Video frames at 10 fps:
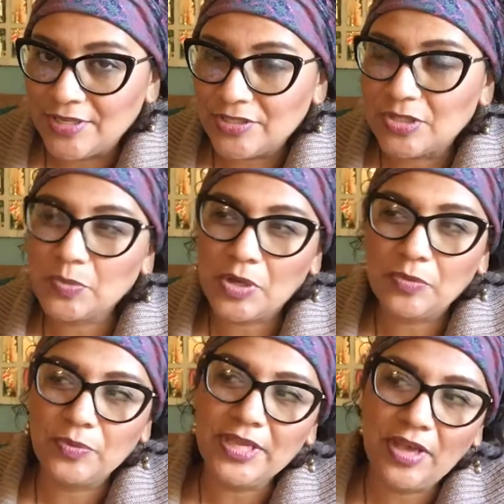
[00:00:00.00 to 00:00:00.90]
So
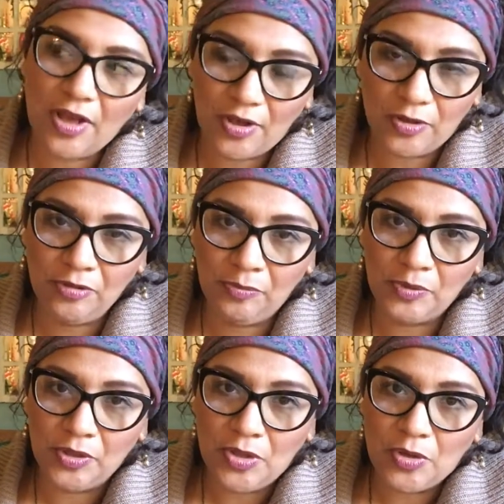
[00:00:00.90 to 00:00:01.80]
when we hope,
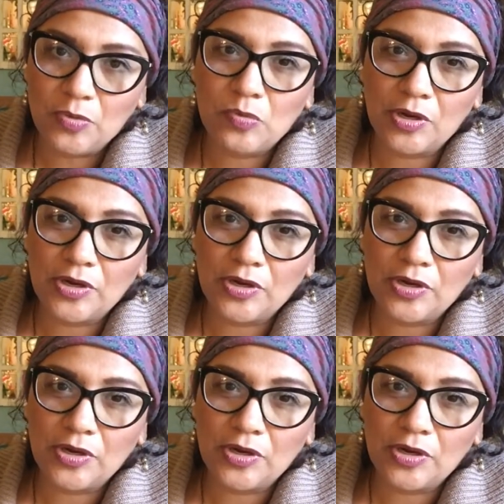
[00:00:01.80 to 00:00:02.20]
we're